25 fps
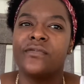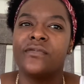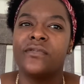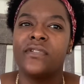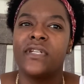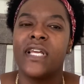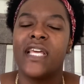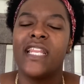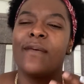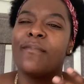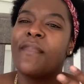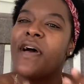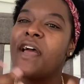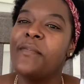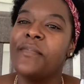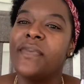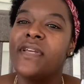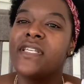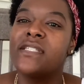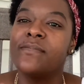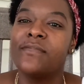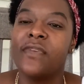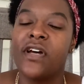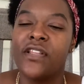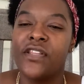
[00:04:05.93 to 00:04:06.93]
And it might be
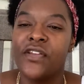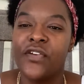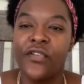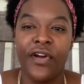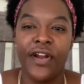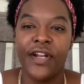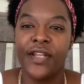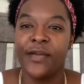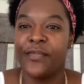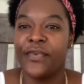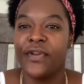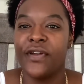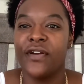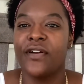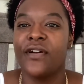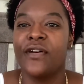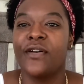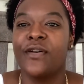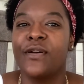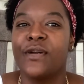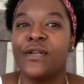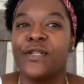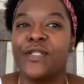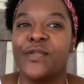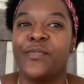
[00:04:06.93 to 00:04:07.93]
some other credit
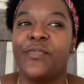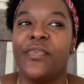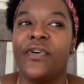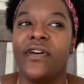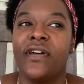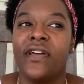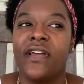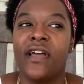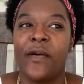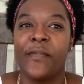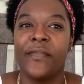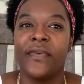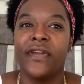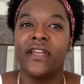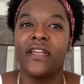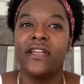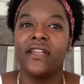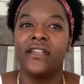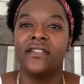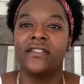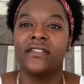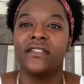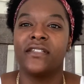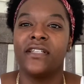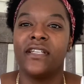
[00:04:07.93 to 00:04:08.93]
bureaus, but I
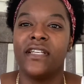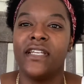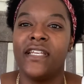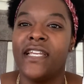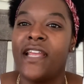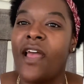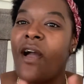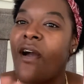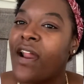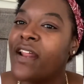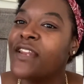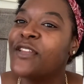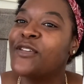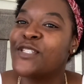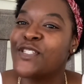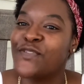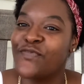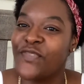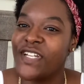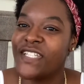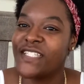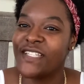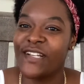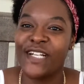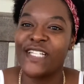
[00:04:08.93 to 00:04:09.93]
mean, y'all gotta do some
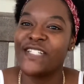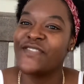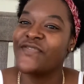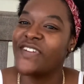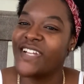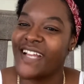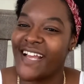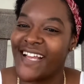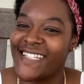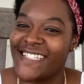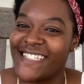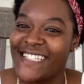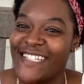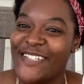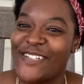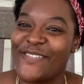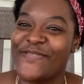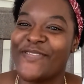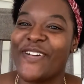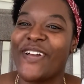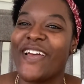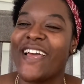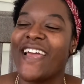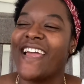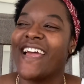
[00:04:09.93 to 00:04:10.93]
research for yourself, okay?